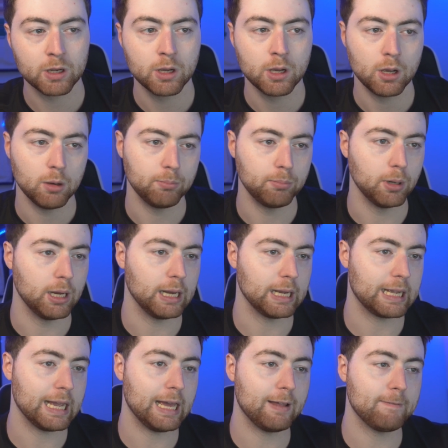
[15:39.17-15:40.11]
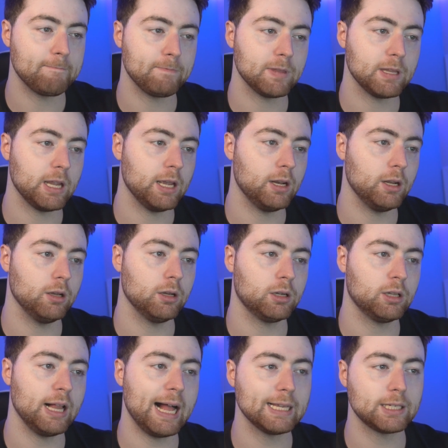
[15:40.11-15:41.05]
But again, in a
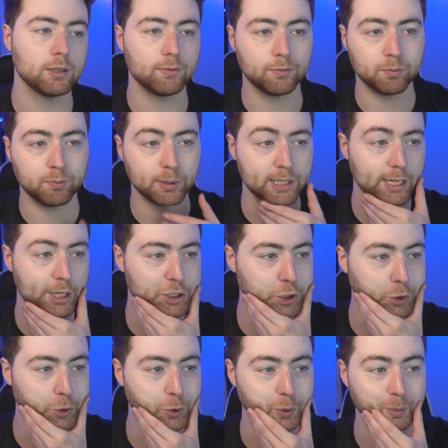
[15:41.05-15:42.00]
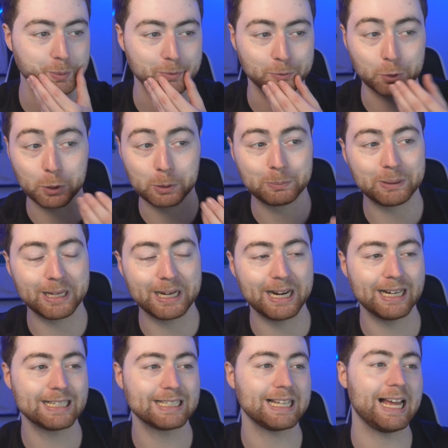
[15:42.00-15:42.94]
class of potential role
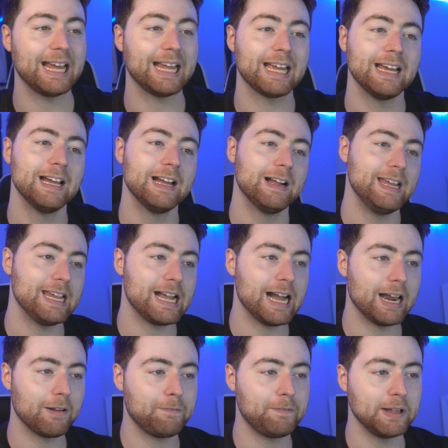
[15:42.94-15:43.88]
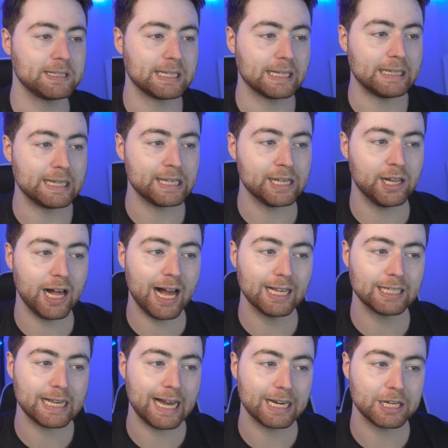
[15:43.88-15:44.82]
players, like he kind of fits in this
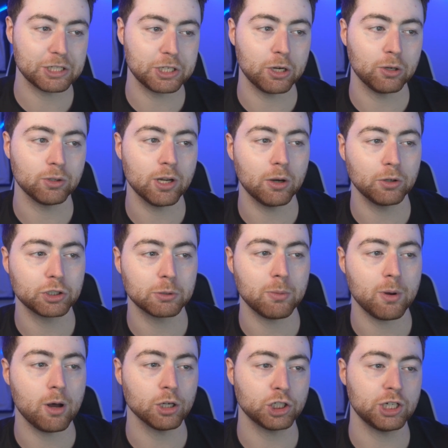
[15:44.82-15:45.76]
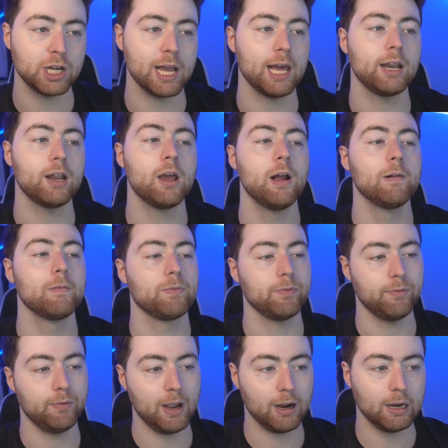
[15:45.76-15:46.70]
class. I just don't know. Jamal Shed,
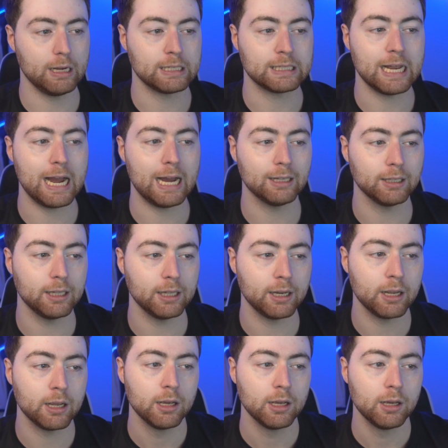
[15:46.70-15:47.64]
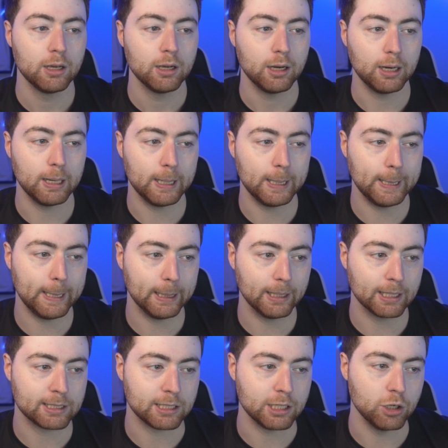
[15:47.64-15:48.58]
very solid.
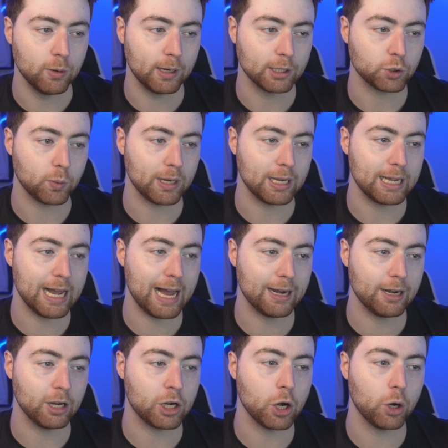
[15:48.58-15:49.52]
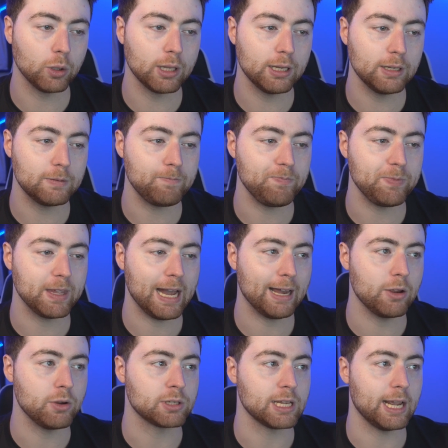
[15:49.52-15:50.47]
Let's see who else we got. Nikola, how do
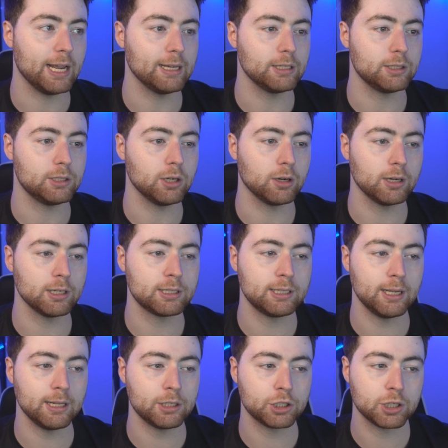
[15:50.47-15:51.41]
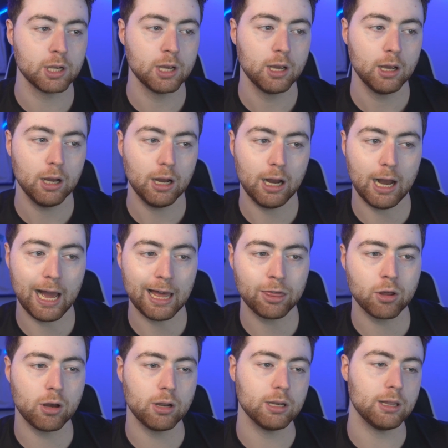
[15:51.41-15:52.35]
you say it? Durasic. I
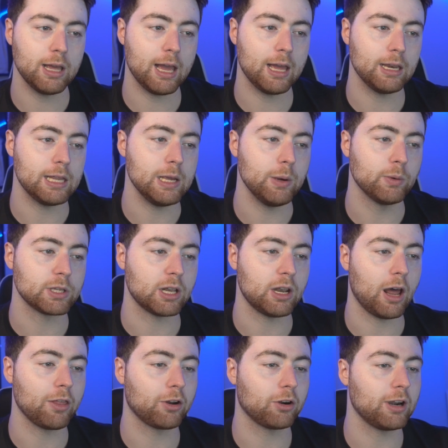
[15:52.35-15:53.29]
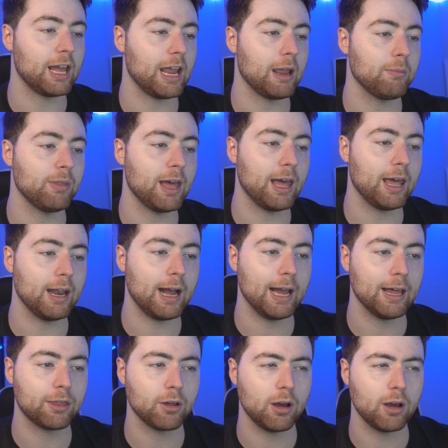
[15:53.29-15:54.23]
thought that he was another name that I
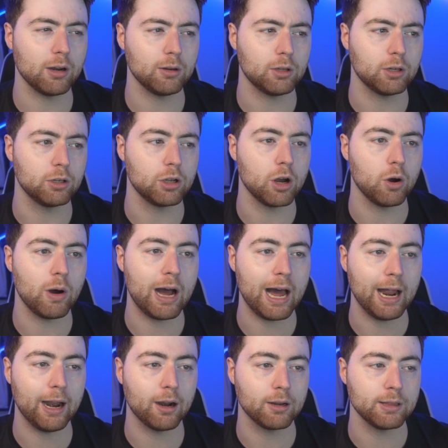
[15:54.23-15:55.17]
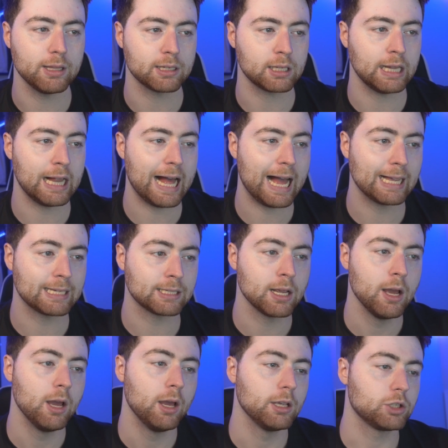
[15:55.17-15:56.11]
thought could go higher in this class.
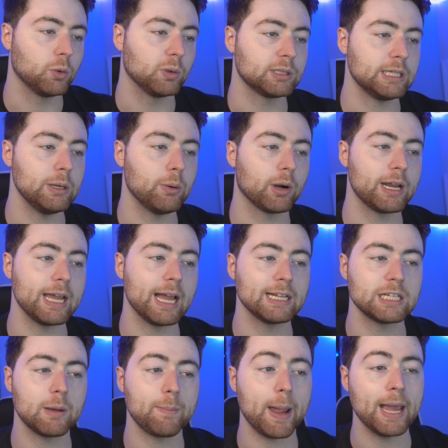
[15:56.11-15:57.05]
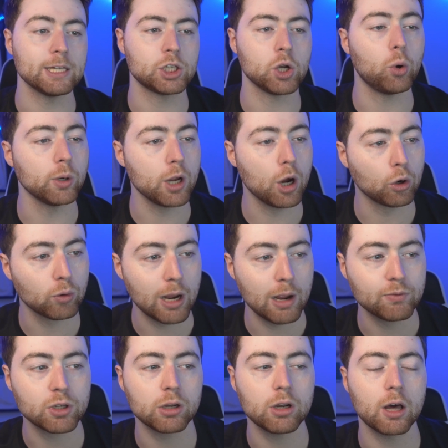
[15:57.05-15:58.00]
So we'll see where he ends up. Antonio
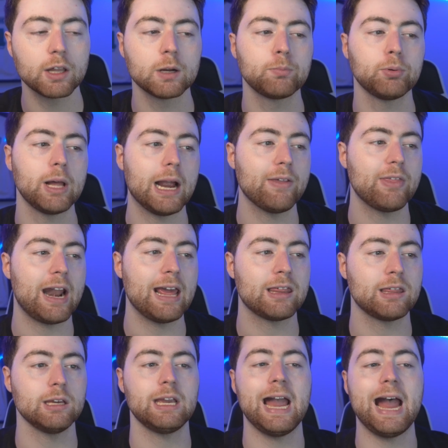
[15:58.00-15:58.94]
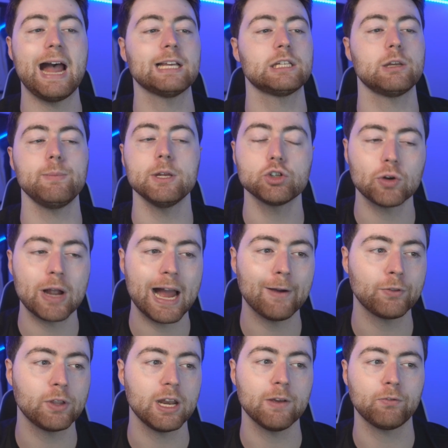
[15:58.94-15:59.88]
Reeves, another player that I think has to be
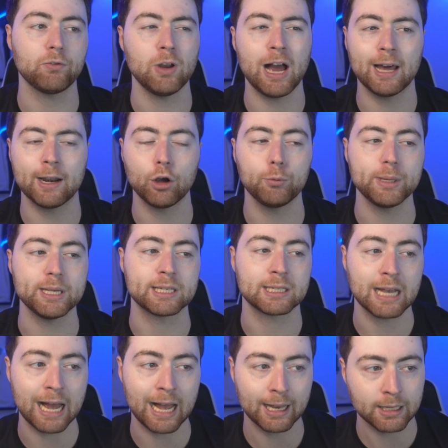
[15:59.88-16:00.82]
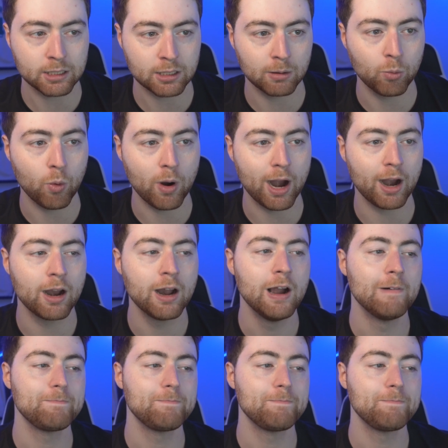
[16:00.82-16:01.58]
drafted. If not, he'll be signed somewhere.